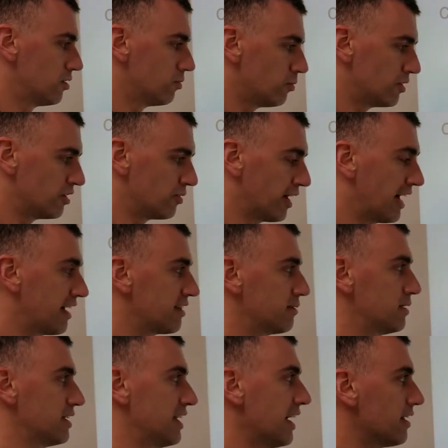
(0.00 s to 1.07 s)
When you add them
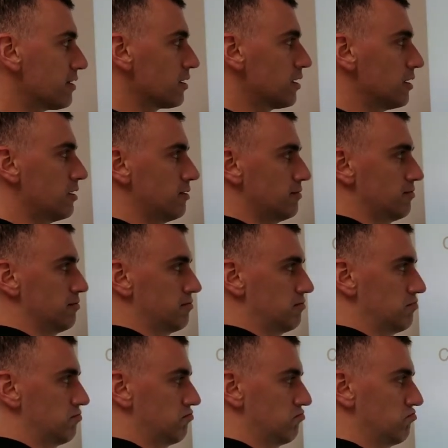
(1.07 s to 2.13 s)
together,
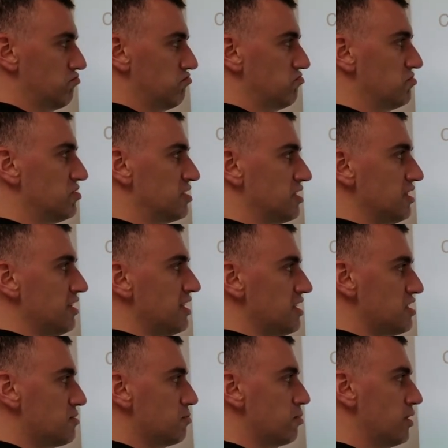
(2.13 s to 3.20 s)

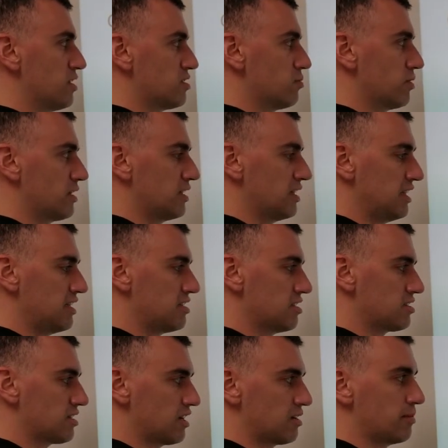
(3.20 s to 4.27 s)
this plus one of these, it's
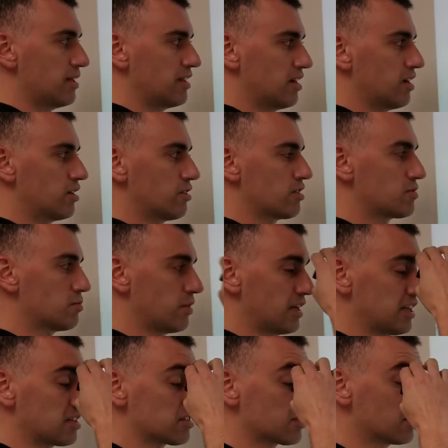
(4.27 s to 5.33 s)
going to make the hundredths
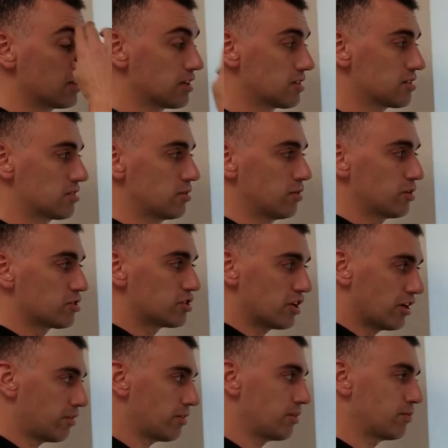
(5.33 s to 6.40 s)
place. So you're
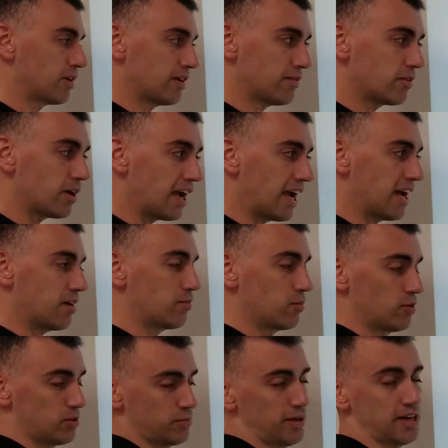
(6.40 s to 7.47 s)
generally, whenever you add
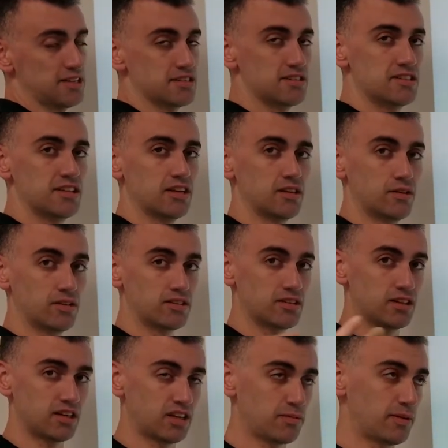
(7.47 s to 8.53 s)
molar masses together, it's
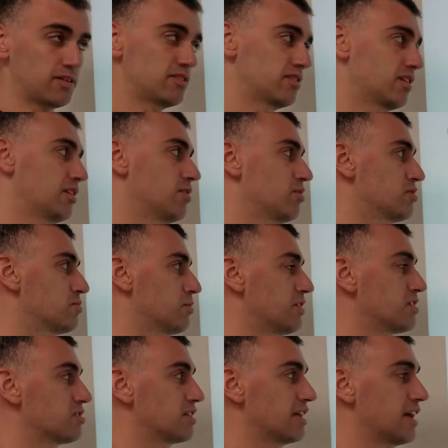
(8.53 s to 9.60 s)
going to come out to the hundredths
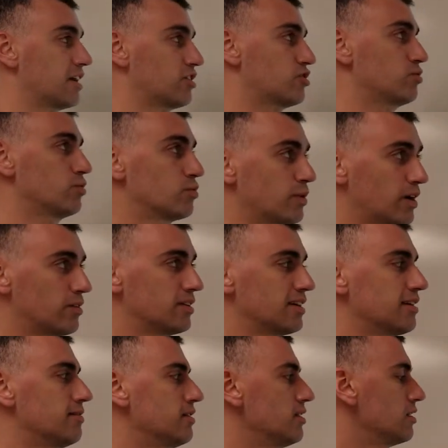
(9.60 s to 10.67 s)
place, the actual rounding
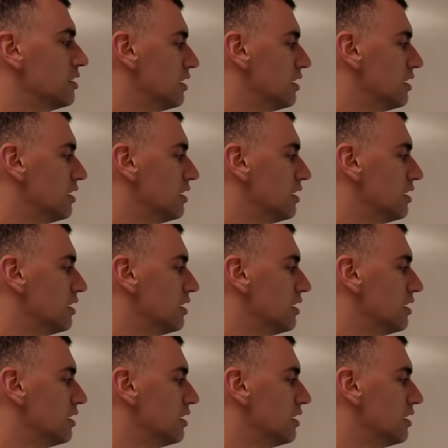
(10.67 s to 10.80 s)
of it.